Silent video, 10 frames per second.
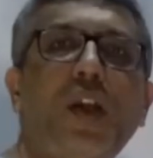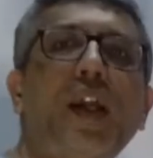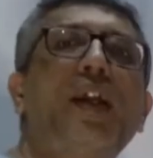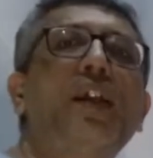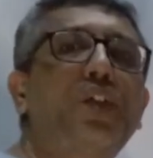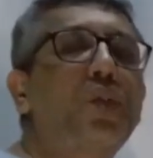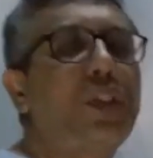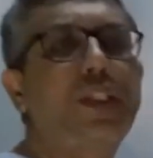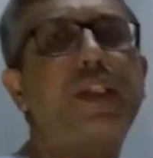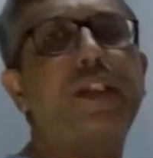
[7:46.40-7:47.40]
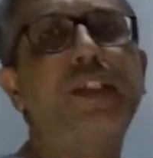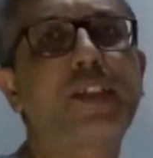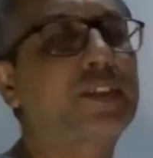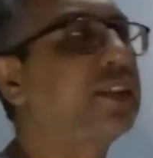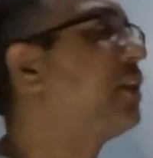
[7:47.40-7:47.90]
Okay, so in
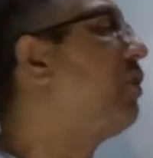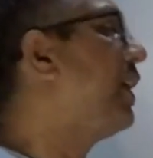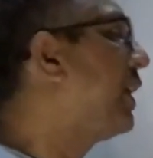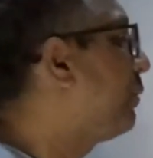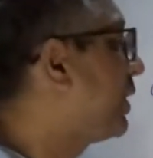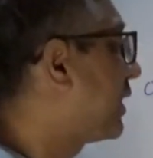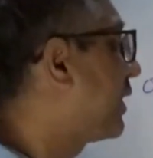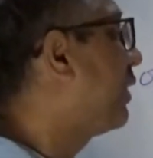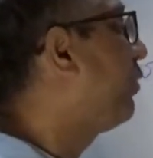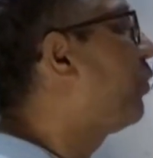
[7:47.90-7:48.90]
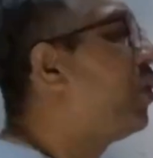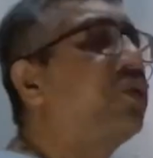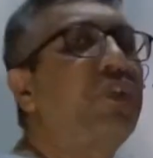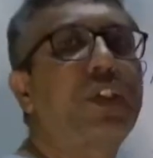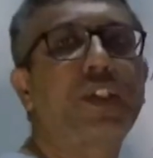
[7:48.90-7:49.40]
the SQL databases that we
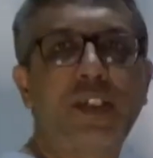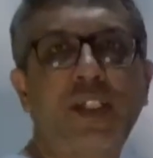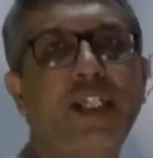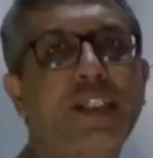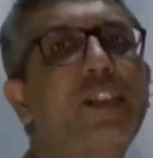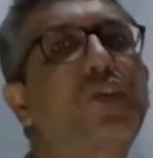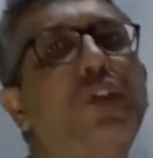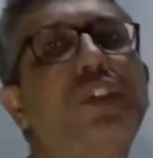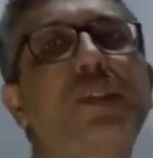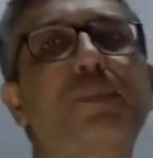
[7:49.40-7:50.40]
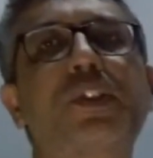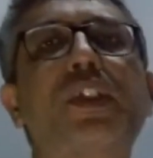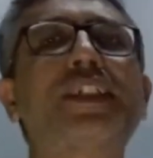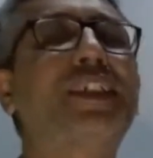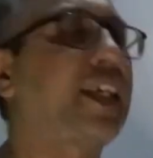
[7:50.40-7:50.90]
work with, these concepts
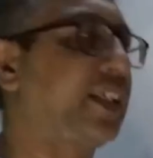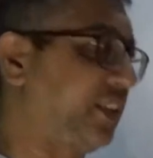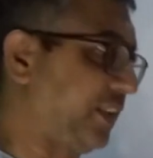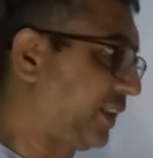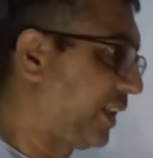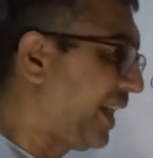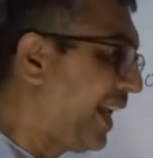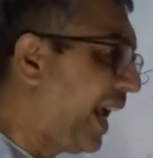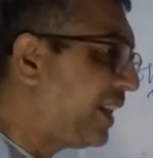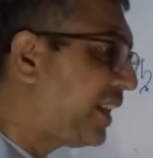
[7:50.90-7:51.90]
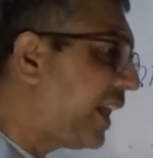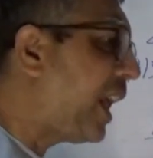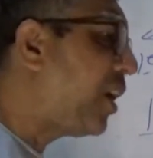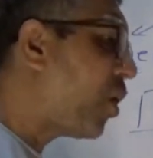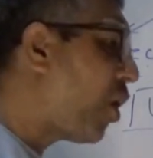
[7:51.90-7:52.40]
doesn't exist, and they
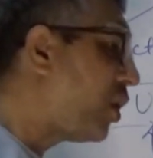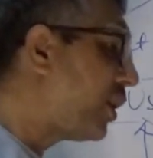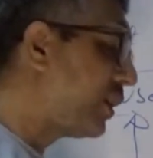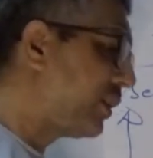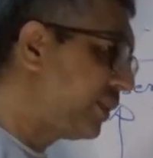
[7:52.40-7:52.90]
are not